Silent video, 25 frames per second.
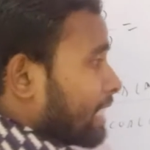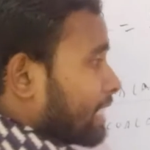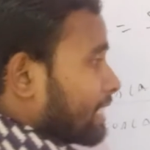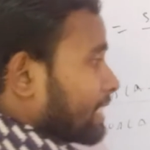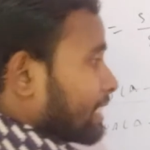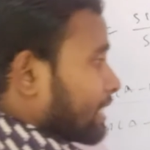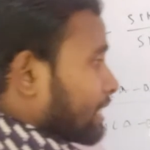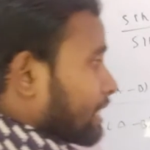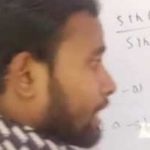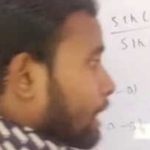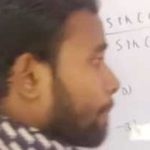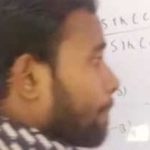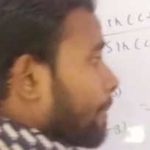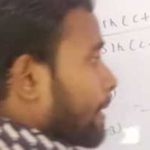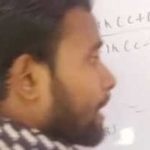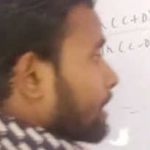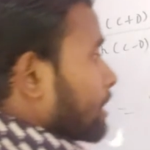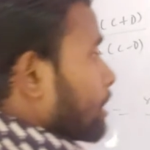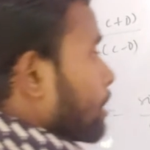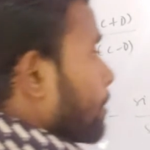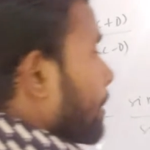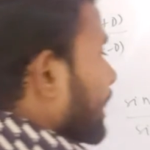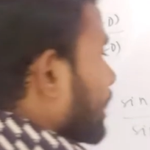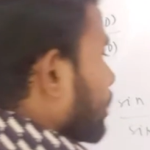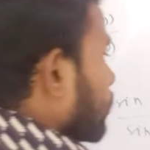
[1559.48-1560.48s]
c plus
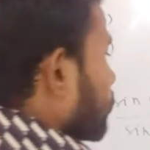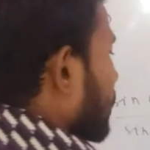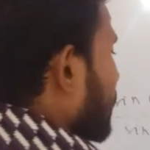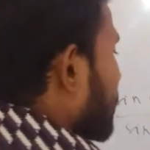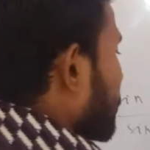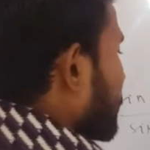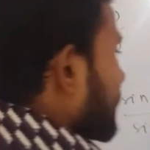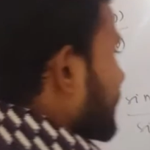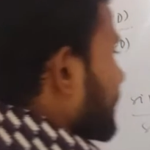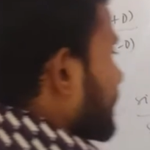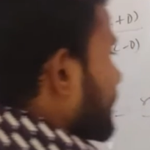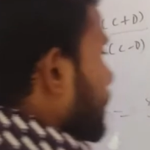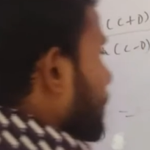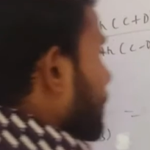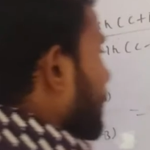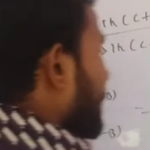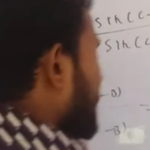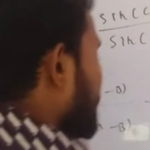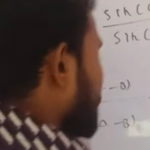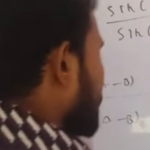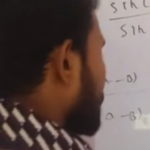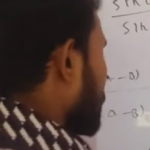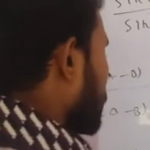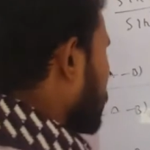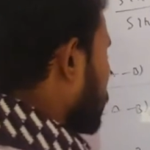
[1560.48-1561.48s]
d by 2, that means c
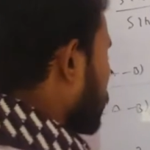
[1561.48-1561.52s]
plus c,